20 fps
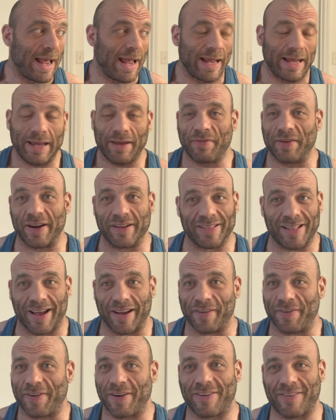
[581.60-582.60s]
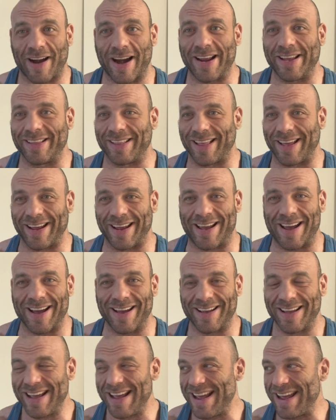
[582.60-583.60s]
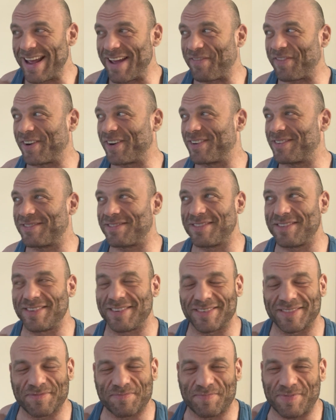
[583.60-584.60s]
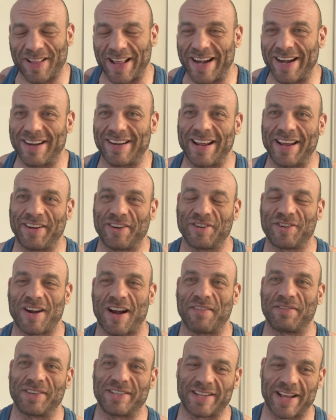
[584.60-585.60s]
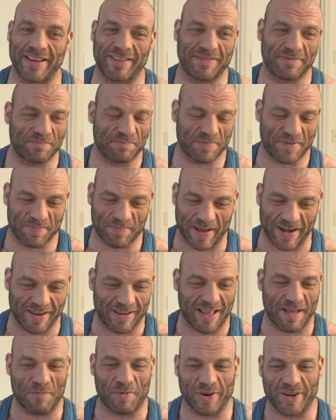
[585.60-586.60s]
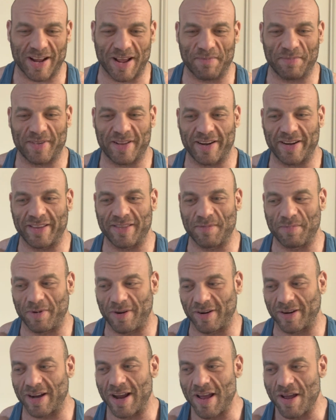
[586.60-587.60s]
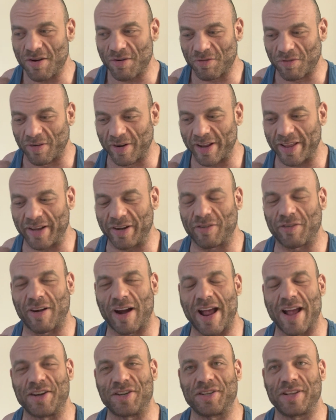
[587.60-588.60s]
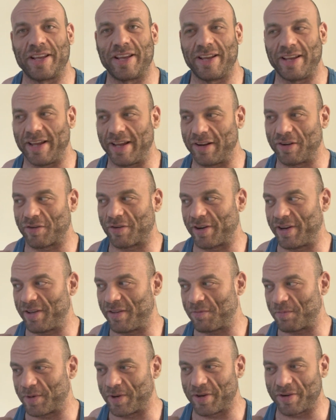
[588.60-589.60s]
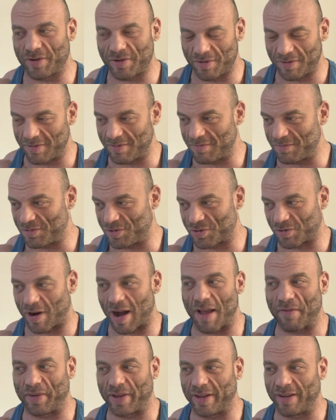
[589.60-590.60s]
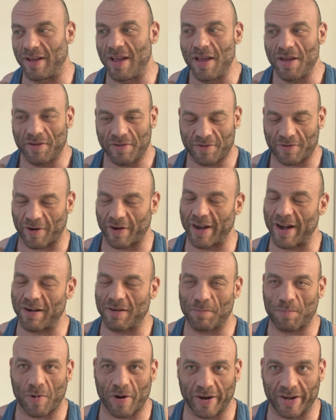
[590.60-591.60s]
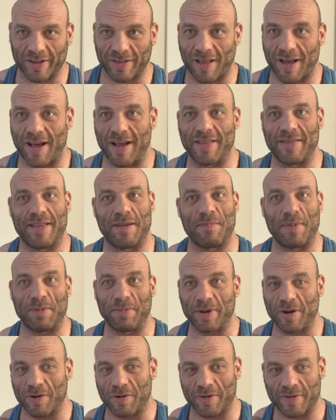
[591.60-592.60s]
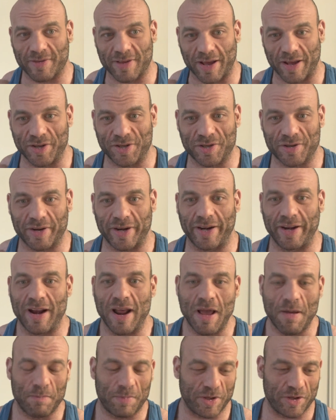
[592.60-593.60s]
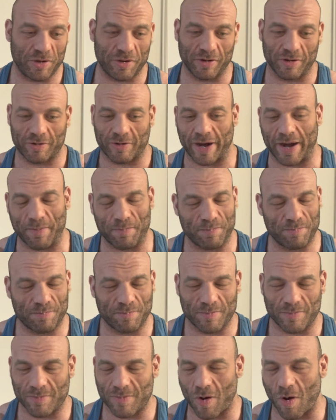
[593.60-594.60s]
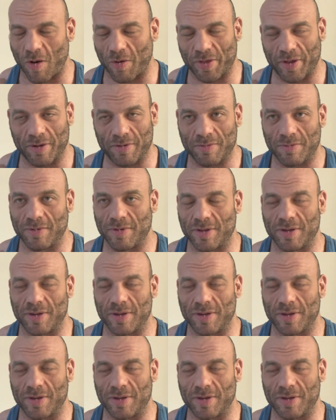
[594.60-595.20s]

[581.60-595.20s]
even in life, right? Like if you're planning to take your driver's test, spend a lot more time studying the book, really gradually increase when you're driving, start out in the parking lot, then maybe go to a side street, but you can cram all the